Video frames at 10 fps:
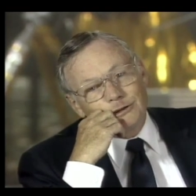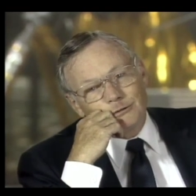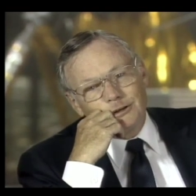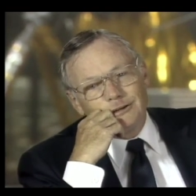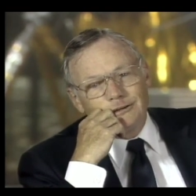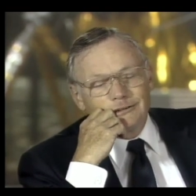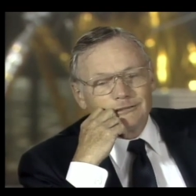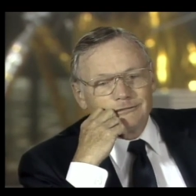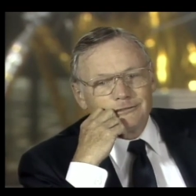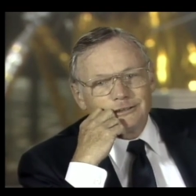between the,
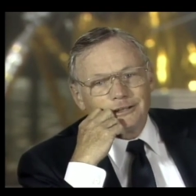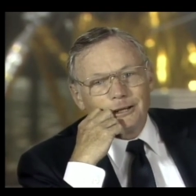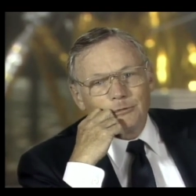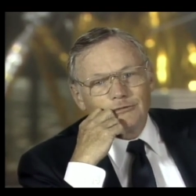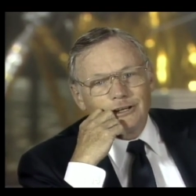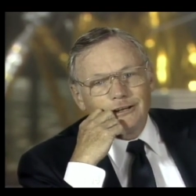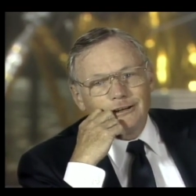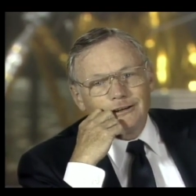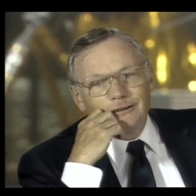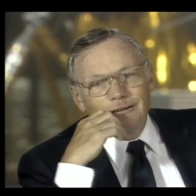the time of
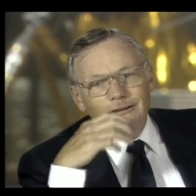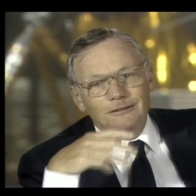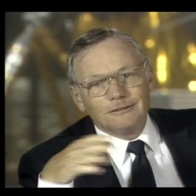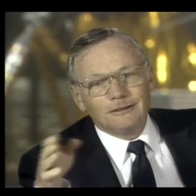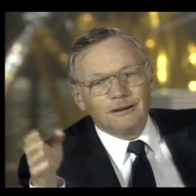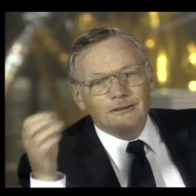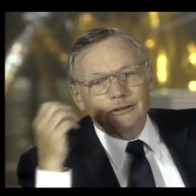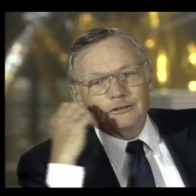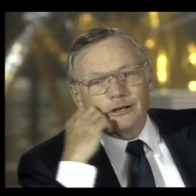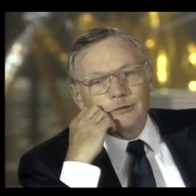landing and the,
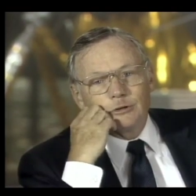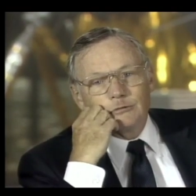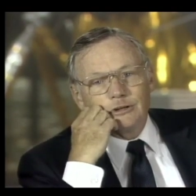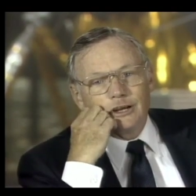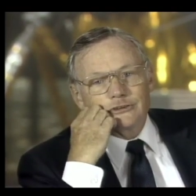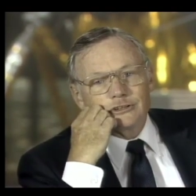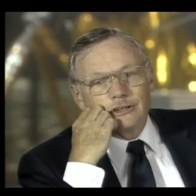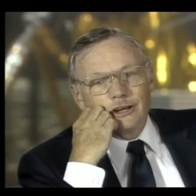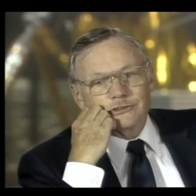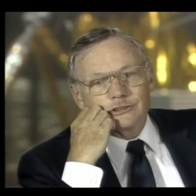and the time when we
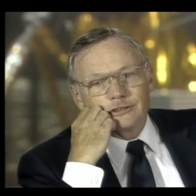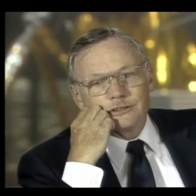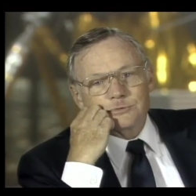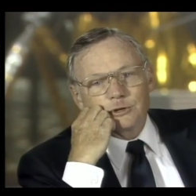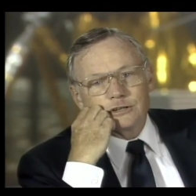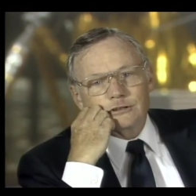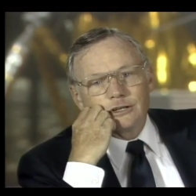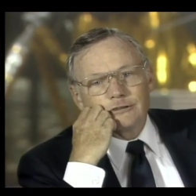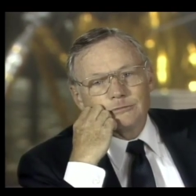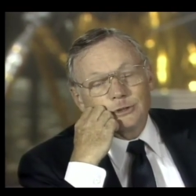actually exited the
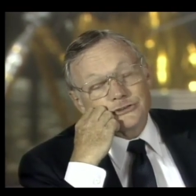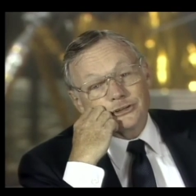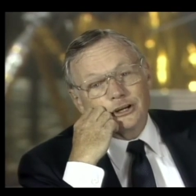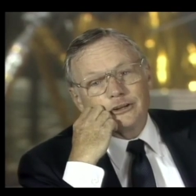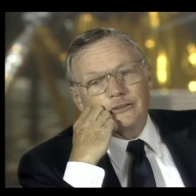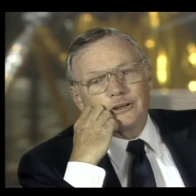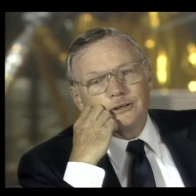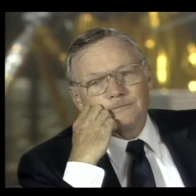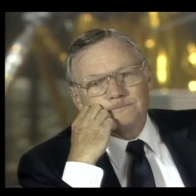spacecraft. Buzz and I did that.